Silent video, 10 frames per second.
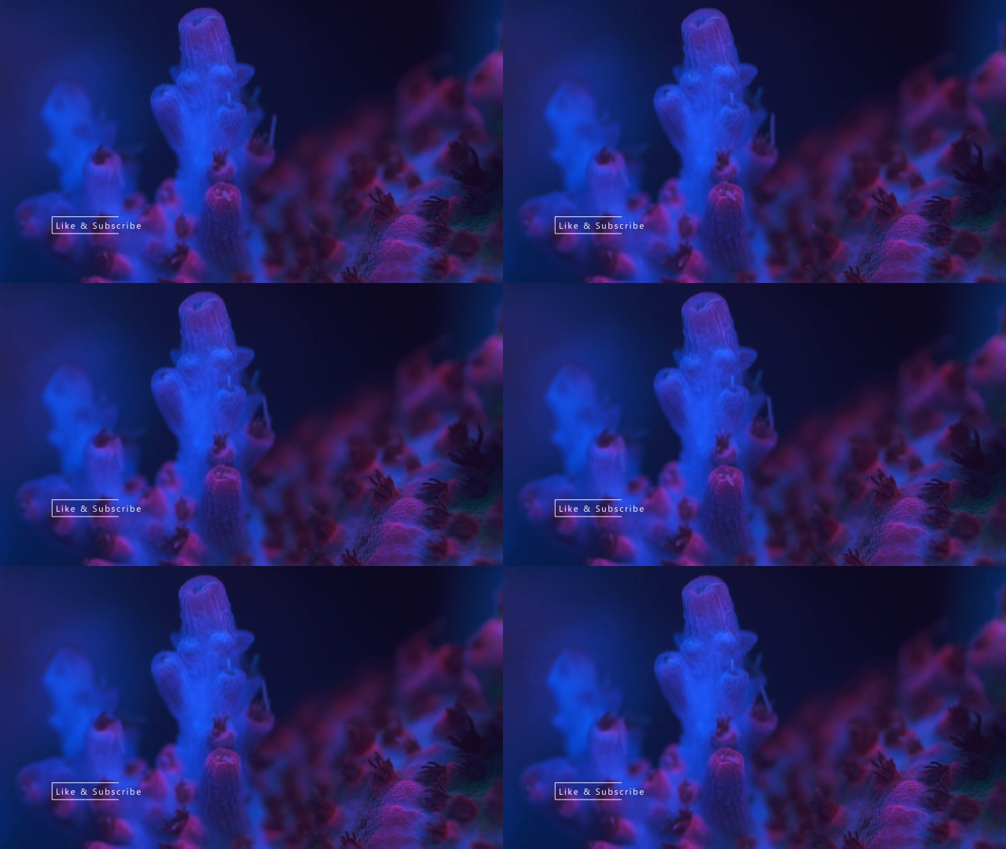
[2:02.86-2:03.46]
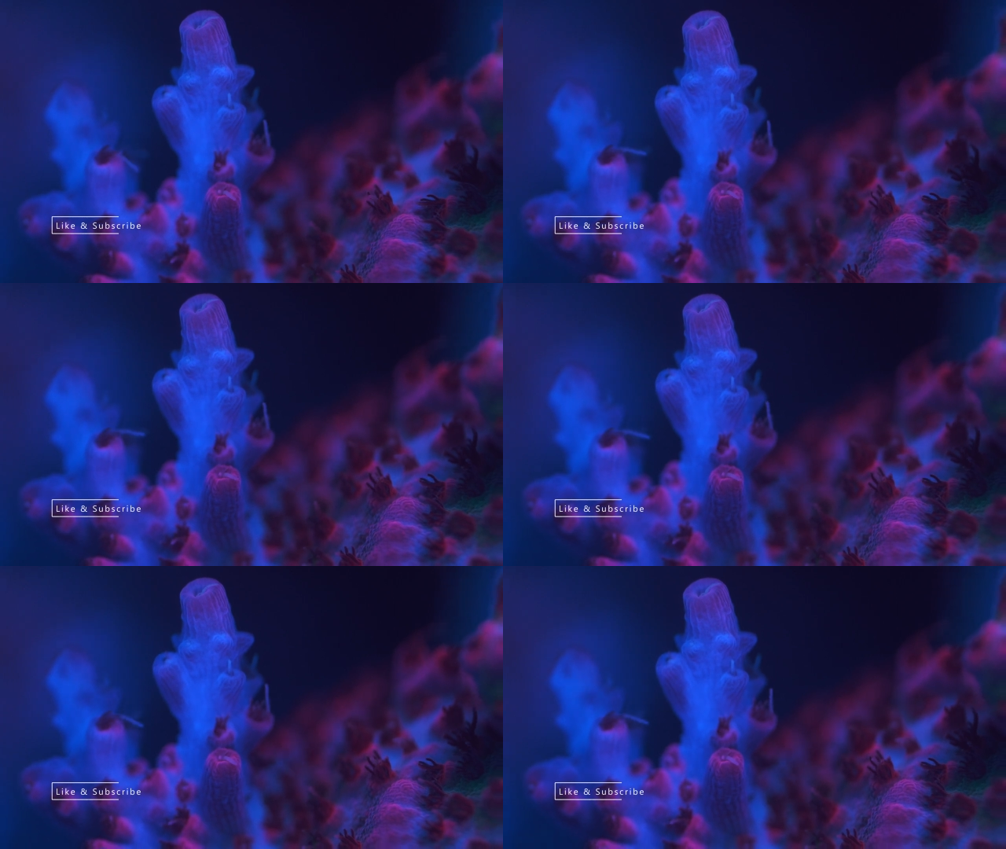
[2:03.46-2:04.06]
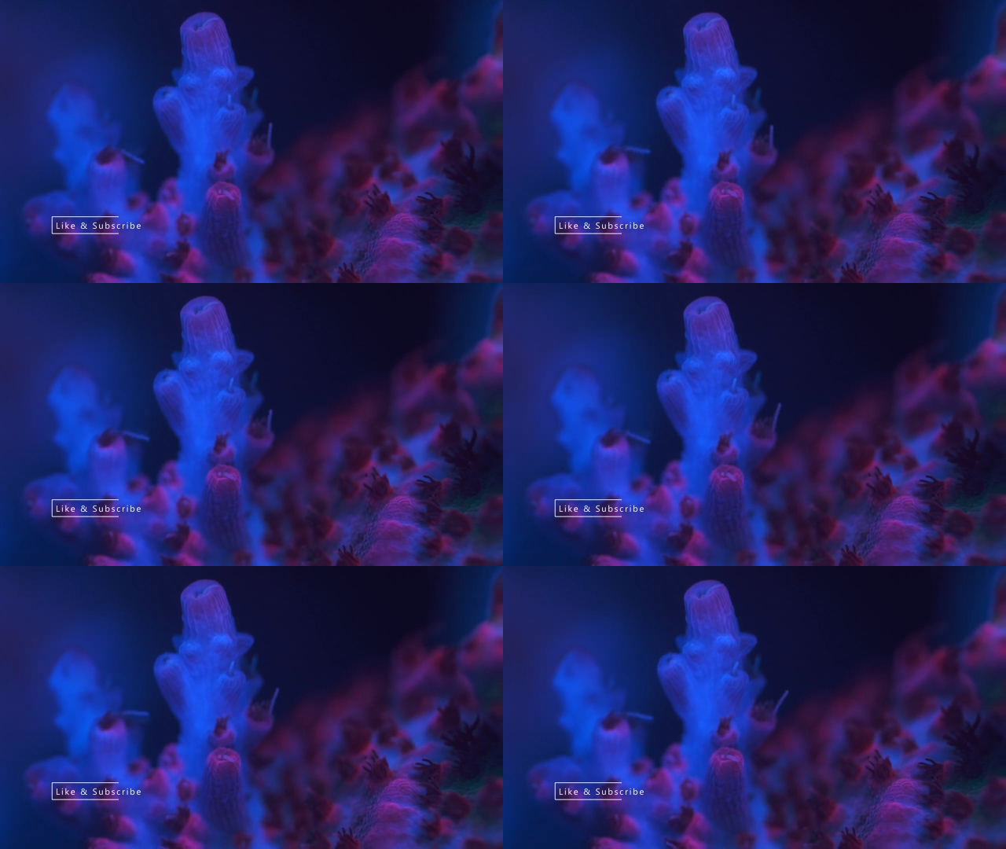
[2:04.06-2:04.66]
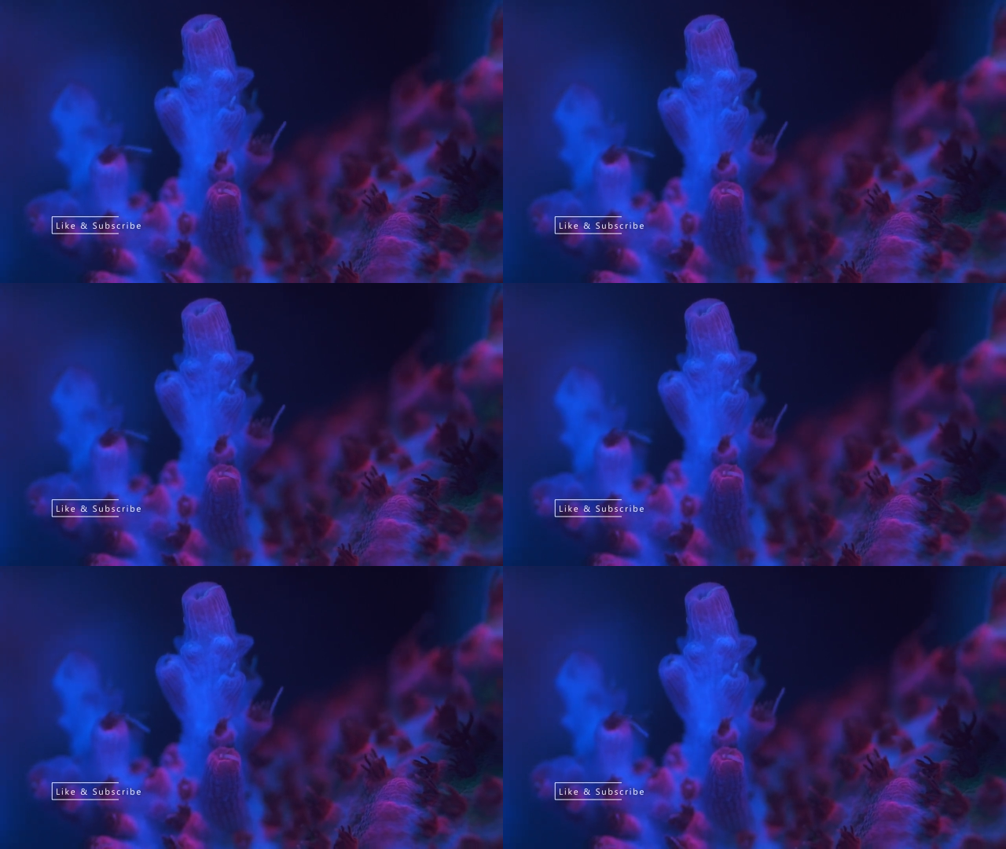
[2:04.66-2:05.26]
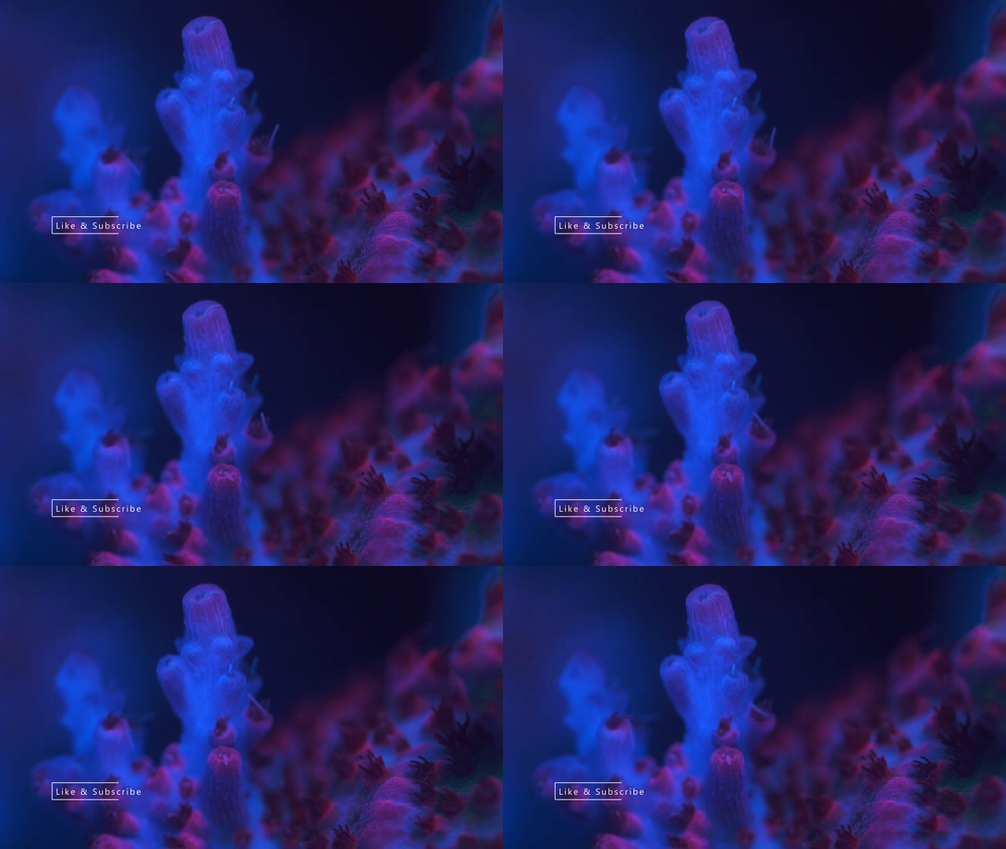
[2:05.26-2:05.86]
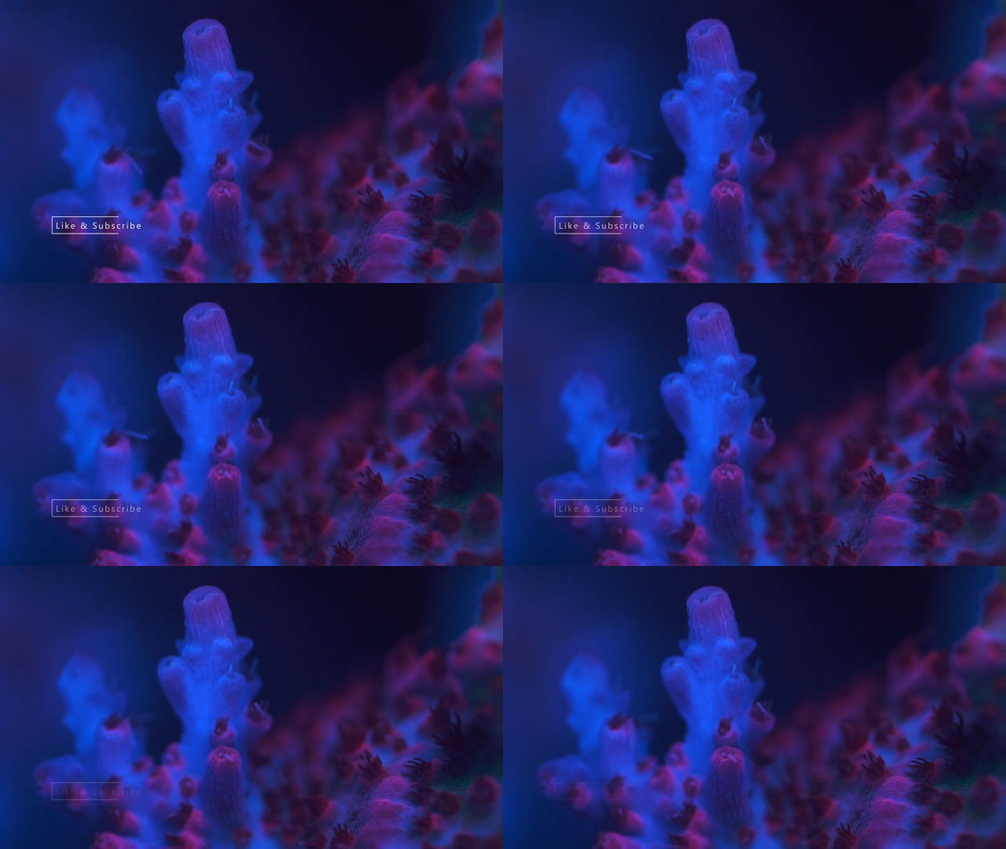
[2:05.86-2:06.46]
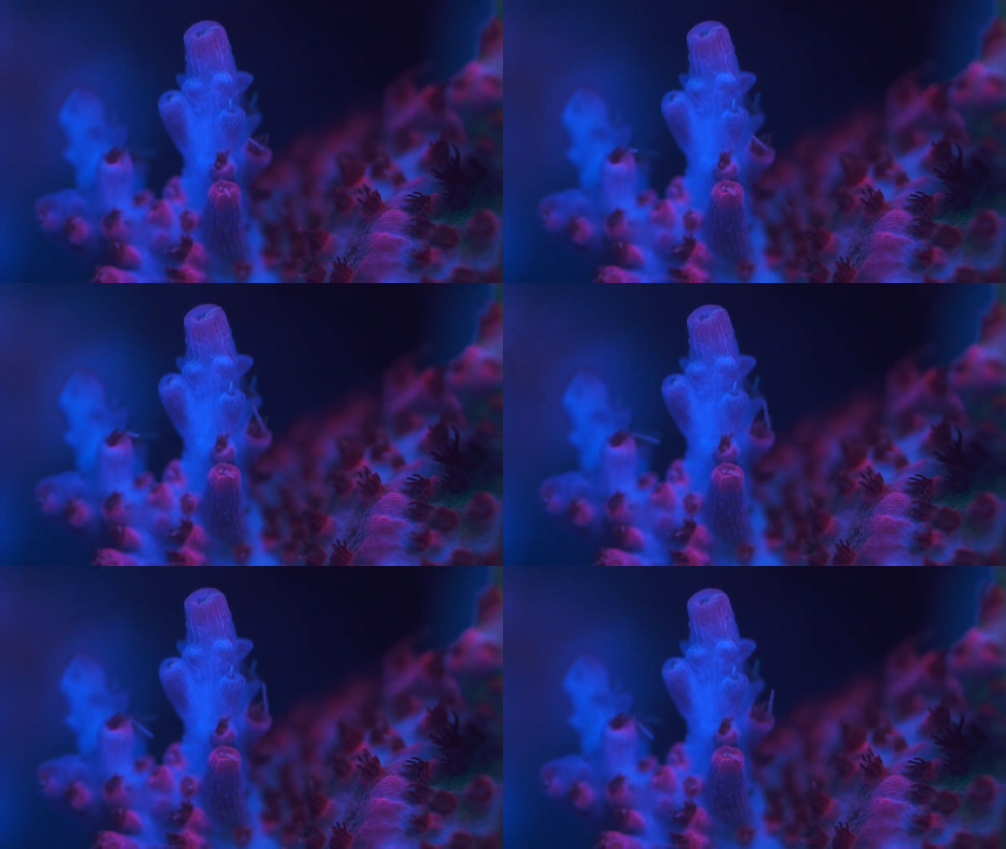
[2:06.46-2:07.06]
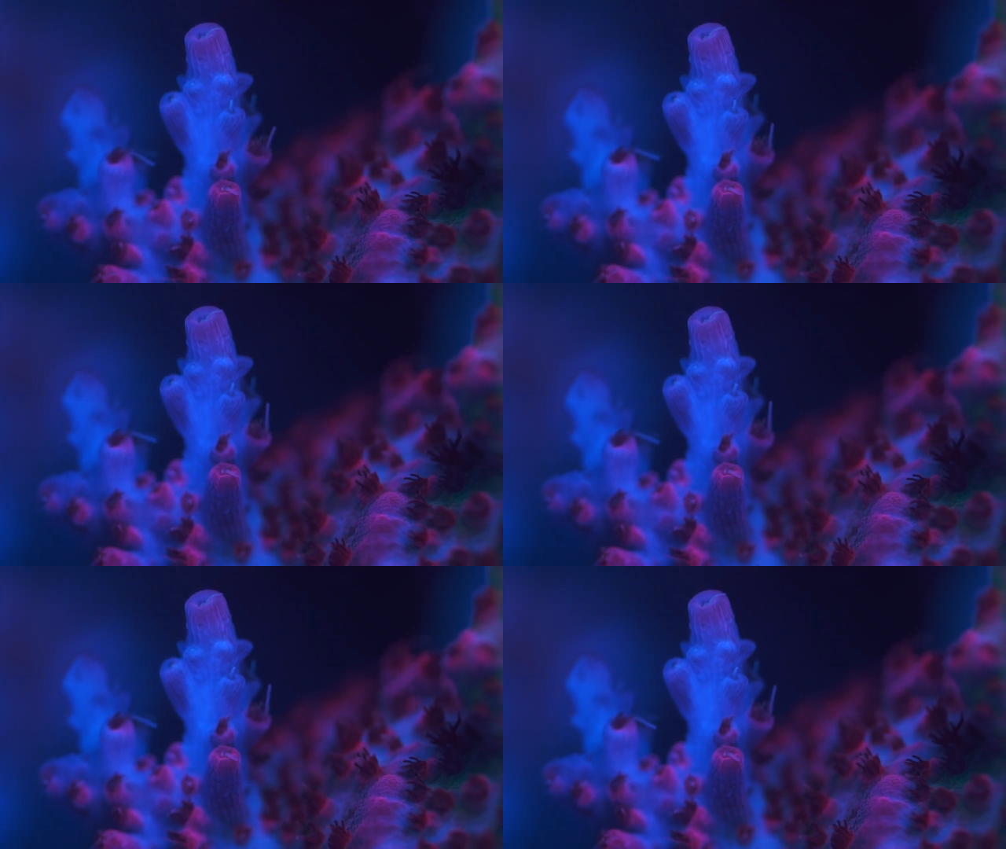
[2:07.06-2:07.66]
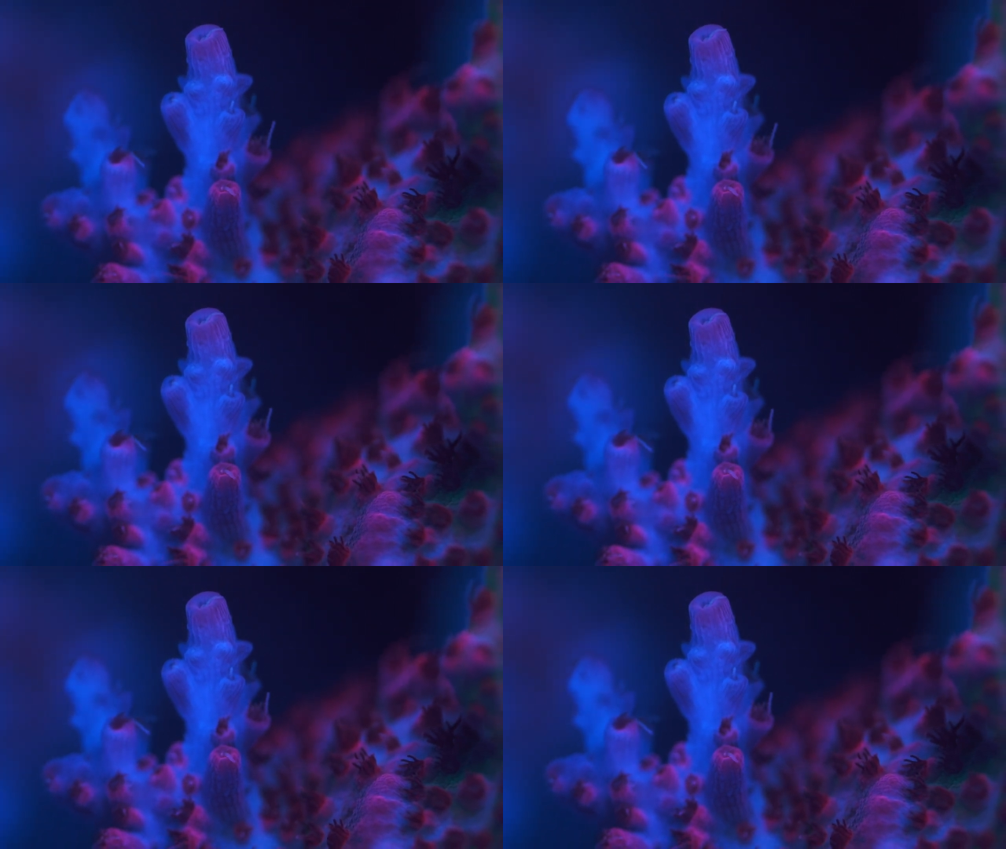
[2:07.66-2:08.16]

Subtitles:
[unreadable: no face in view]